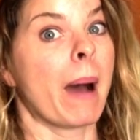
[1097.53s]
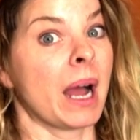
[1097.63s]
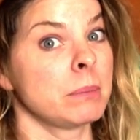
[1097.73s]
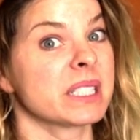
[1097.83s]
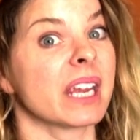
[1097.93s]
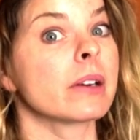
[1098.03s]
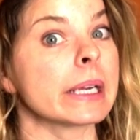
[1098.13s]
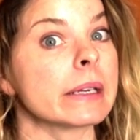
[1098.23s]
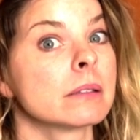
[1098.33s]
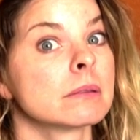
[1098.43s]
I'm
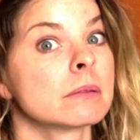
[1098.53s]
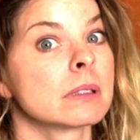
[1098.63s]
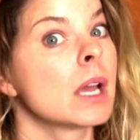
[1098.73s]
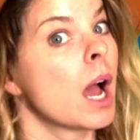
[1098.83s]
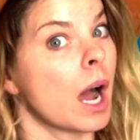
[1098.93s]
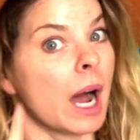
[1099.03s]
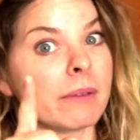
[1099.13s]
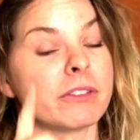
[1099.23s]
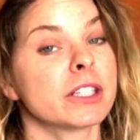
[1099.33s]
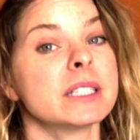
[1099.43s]
scary.
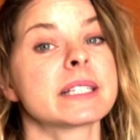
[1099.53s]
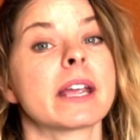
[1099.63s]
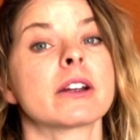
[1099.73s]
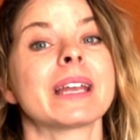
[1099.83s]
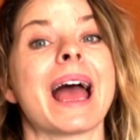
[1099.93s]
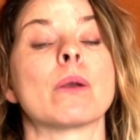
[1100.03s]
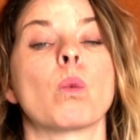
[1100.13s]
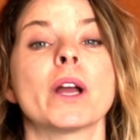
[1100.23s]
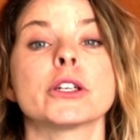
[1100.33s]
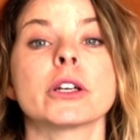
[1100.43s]
I'm very scary.
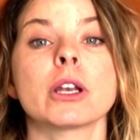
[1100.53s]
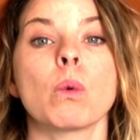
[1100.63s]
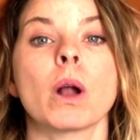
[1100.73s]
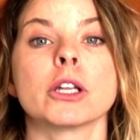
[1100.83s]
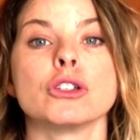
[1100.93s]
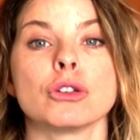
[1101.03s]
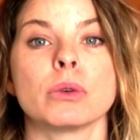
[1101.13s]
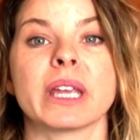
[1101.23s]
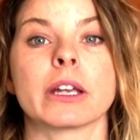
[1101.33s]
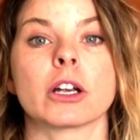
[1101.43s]
And what you're going to want to
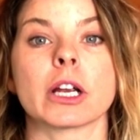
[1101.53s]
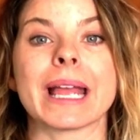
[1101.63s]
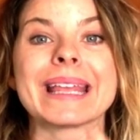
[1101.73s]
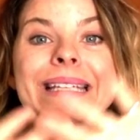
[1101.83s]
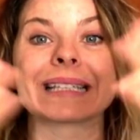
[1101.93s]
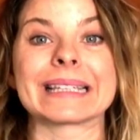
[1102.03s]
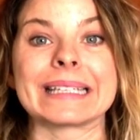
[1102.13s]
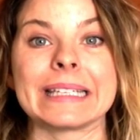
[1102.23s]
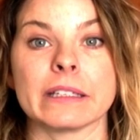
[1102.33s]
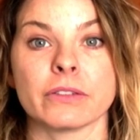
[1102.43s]
do here is
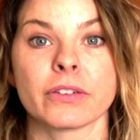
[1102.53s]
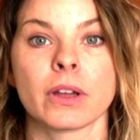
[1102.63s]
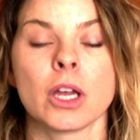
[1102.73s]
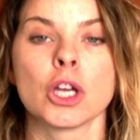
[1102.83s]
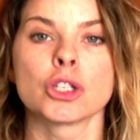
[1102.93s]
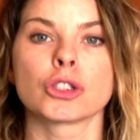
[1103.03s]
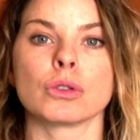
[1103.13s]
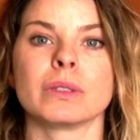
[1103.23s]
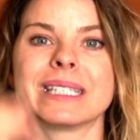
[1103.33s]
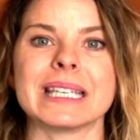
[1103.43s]
leave.
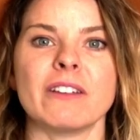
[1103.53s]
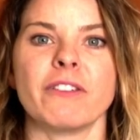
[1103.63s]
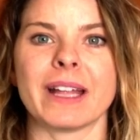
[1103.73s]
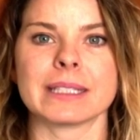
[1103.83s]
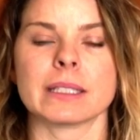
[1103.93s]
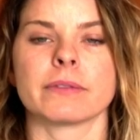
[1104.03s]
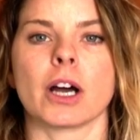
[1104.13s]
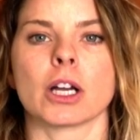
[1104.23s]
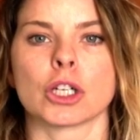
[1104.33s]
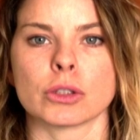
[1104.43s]
So defensive
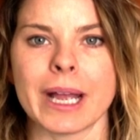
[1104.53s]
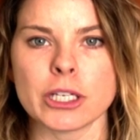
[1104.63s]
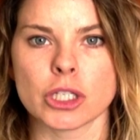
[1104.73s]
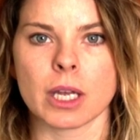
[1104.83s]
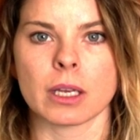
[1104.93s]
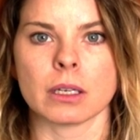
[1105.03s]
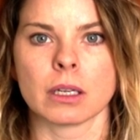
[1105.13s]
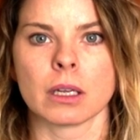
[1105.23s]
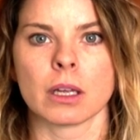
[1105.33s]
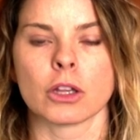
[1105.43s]
aggression,
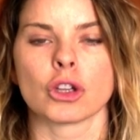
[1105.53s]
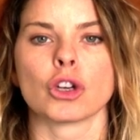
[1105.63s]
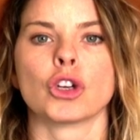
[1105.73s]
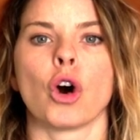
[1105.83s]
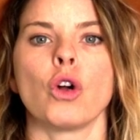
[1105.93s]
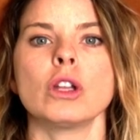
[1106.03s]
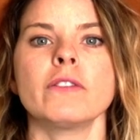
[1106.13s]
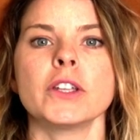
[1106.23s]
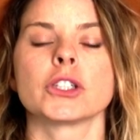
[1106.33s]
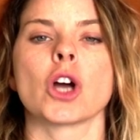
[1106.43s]
the goal
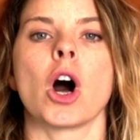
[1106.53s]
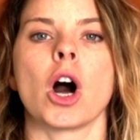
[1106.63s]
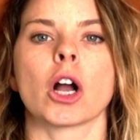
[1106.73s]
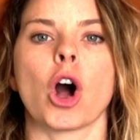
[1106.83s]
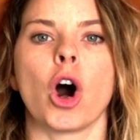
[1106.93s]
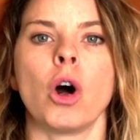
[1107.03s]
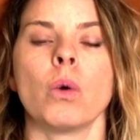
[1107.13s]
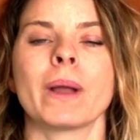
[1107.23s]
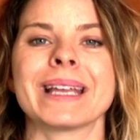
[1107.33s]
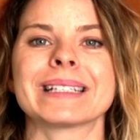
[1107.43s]
of the dog
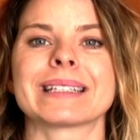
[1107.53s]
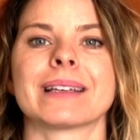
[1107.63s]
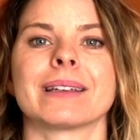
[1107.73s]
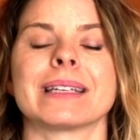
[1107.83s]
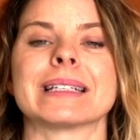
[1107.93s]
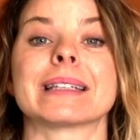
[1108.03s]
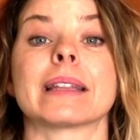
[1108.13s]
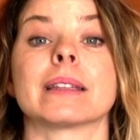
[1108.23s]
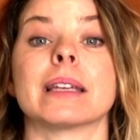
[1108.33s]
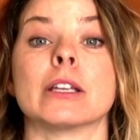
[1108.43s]
always is
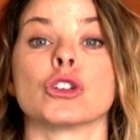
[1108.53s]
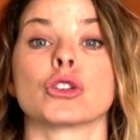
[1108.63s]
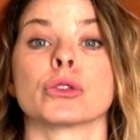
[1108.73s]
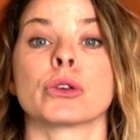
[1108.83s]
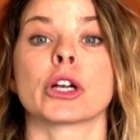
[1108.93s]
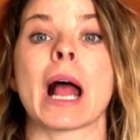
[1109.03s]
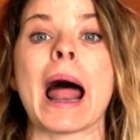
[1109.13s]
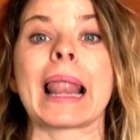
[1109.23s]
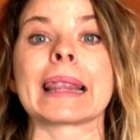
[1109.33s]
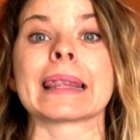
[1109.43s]
that the intruder
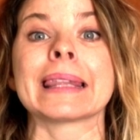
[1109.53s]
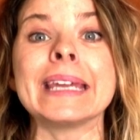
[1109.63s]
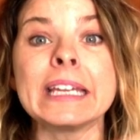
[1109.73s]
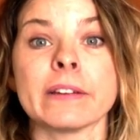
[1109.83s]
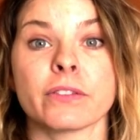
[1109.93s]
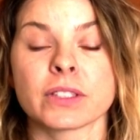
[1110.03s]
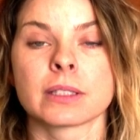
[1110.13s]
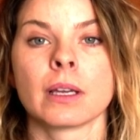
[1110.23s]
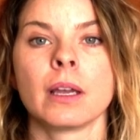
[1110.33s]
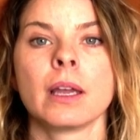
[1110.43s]
leaves.